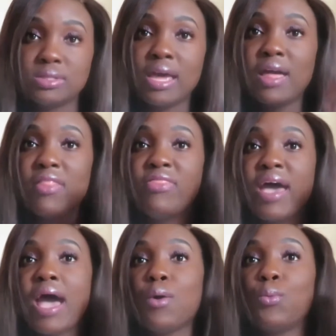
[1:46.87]

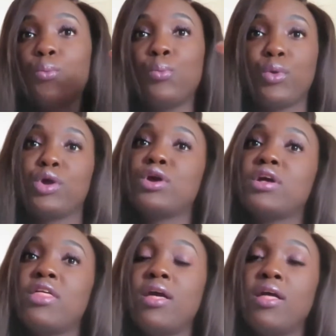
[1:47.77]
that
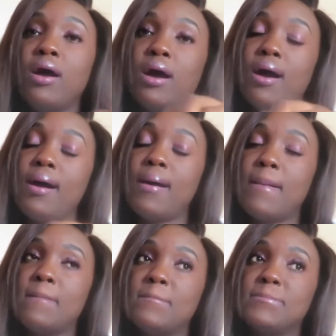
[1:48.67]
were
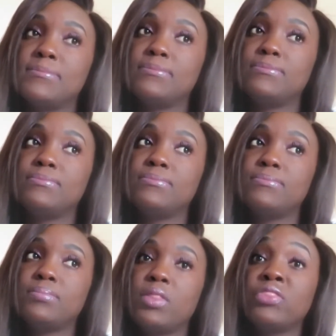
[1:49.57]

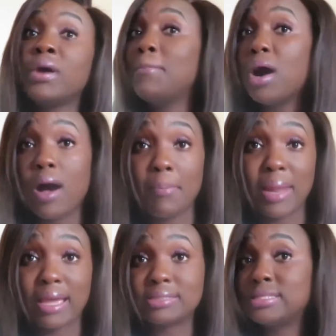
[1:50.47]
the bomb,
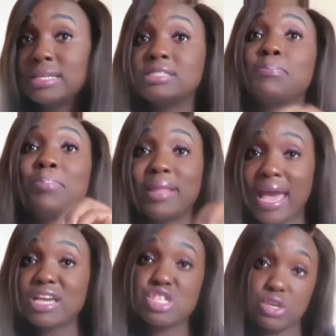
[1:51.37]
like 6
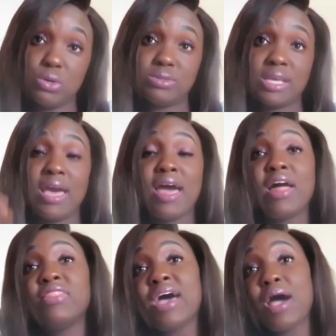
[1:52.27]
black shows
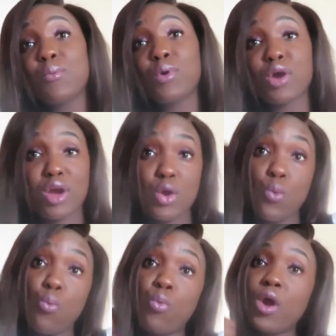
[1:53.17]
that were
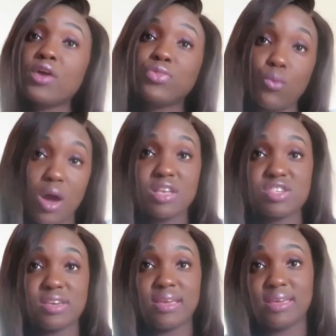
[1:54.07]
worth
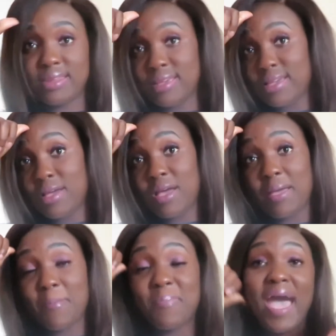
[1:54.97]
watching
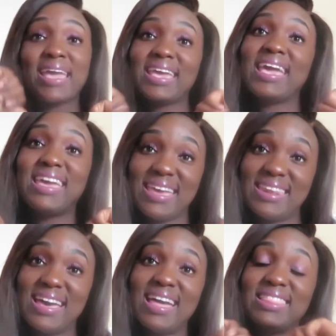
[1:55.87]
back
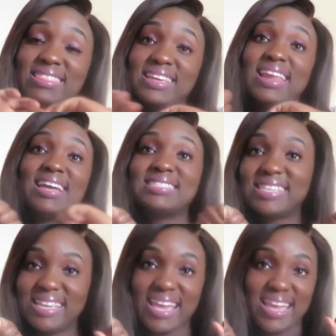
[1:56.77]
in the
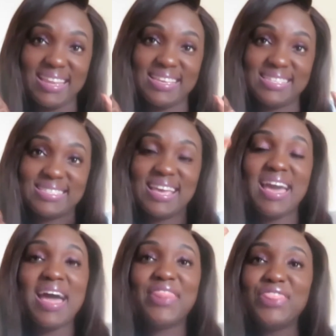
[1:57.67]
1980s.
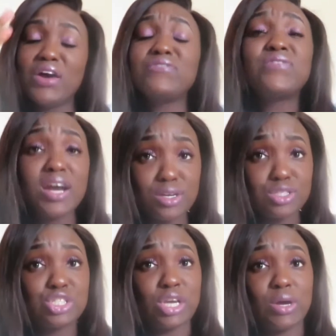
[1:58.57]
The
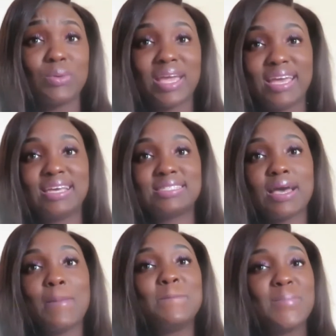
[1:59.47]
first show is
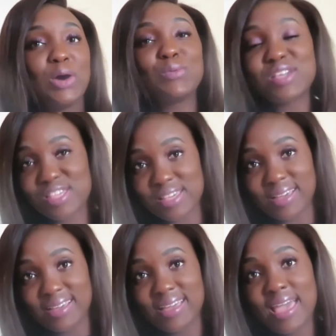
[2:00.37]

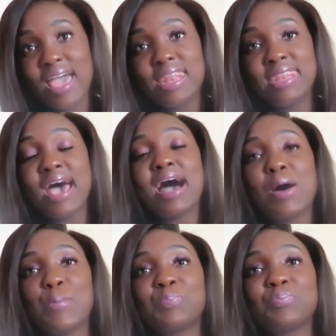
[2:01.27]
Moesha. Now,